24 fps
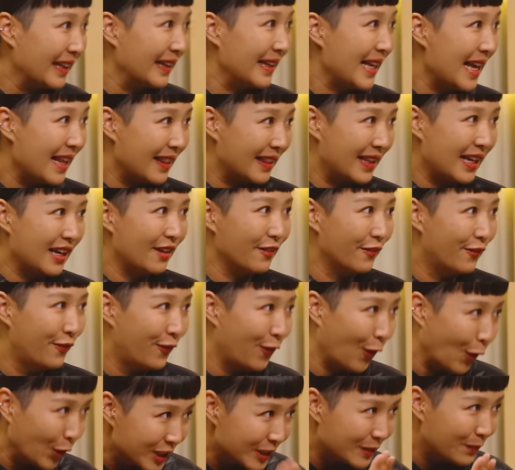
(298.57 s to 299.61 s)
and let
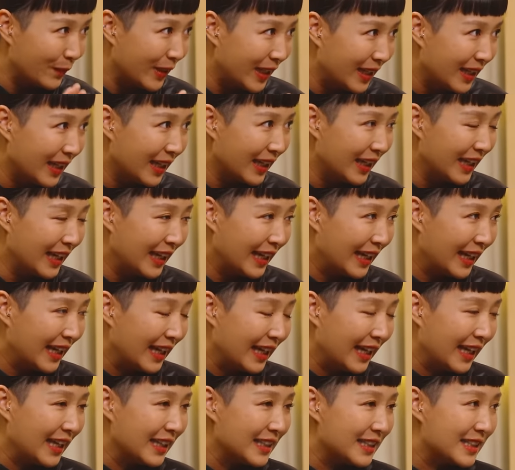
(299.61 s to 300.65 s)
that force me
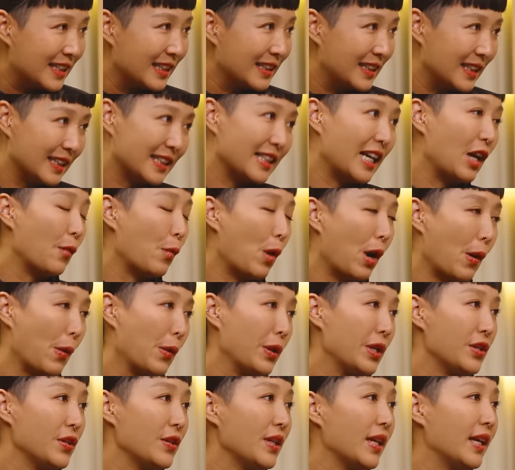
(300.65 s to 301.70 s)
to decide what I
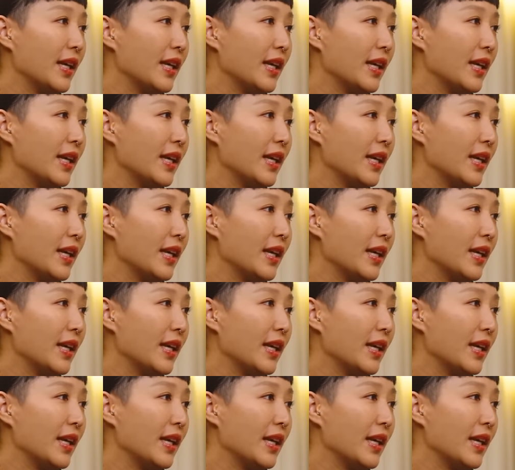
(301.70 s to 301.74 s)
want to do